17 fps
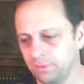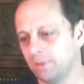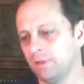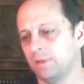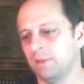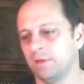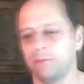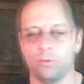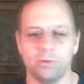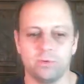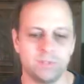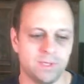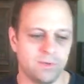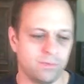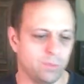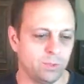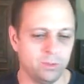and then of course
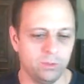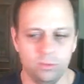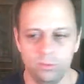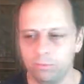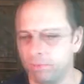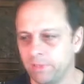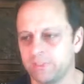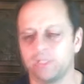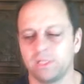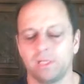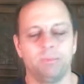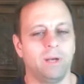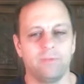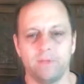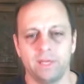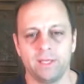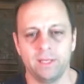everyone who basically put
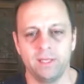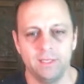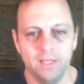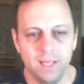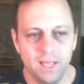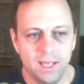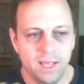everything in.